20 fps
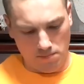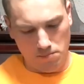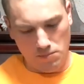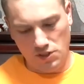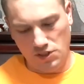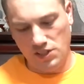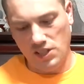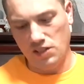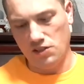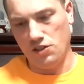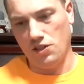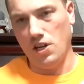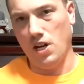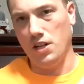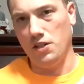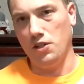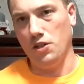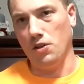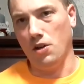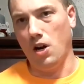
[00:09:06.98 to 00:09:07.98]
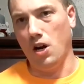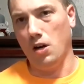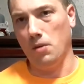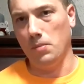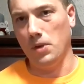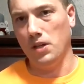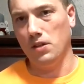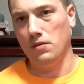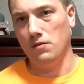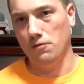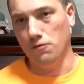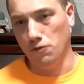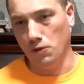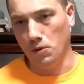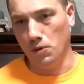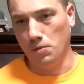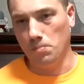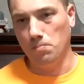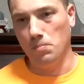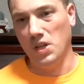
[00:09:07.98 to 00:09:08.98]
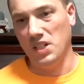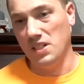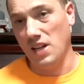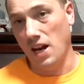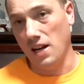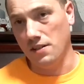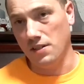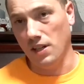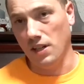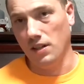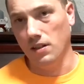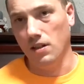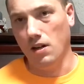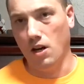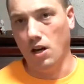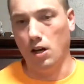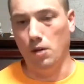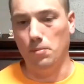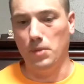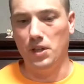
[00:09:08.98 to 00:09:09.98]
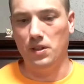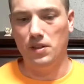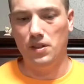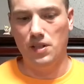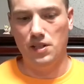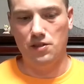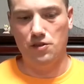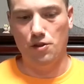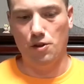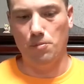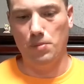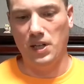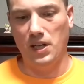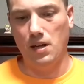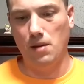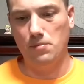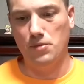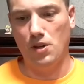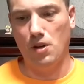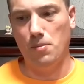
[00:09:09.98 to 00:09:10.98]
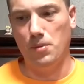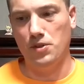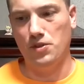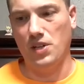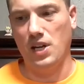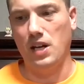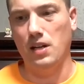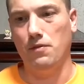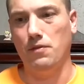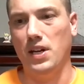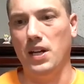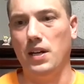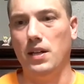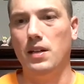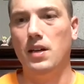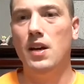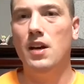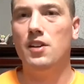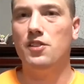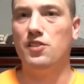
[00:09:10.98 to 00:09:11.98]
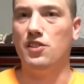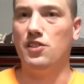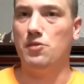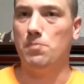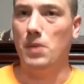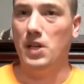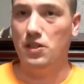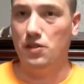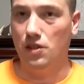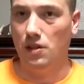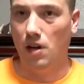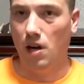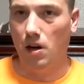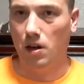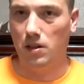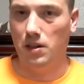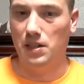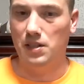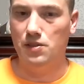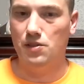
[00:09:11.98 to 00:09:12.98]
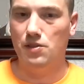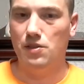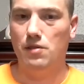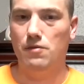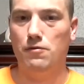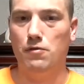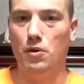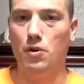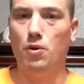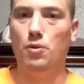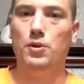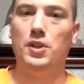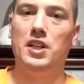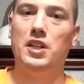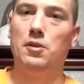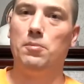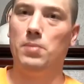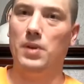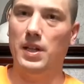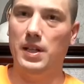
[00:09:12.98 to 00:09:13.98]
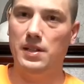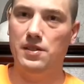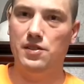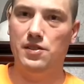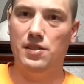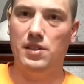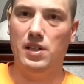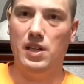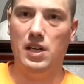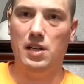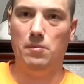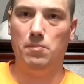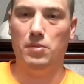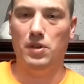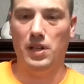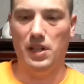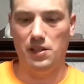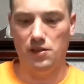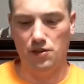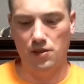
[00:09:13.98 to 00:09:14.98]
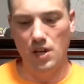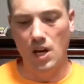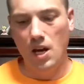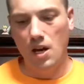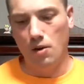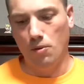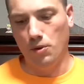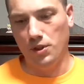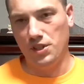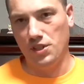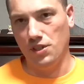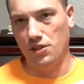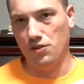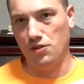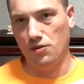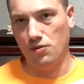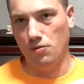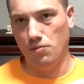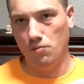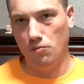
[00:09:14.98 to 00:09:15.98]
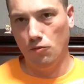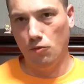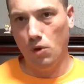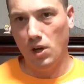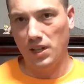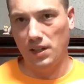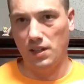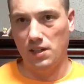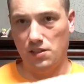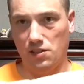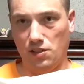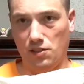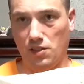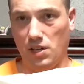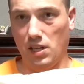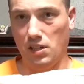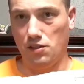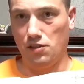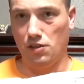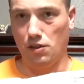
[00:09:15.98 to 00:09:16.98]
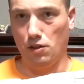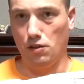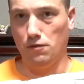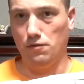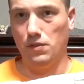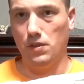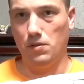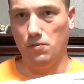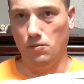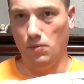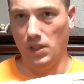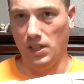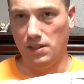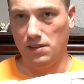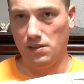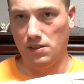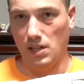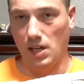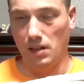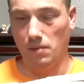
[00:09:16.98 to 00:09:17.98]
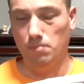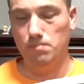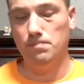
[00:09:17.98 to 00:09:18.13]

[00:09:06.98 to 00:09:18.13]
Stitched onto your armor for attaching armor, and so it becomes almost kind of a suspension harness for holding your plates in place, which is what this is going to serve when it's done.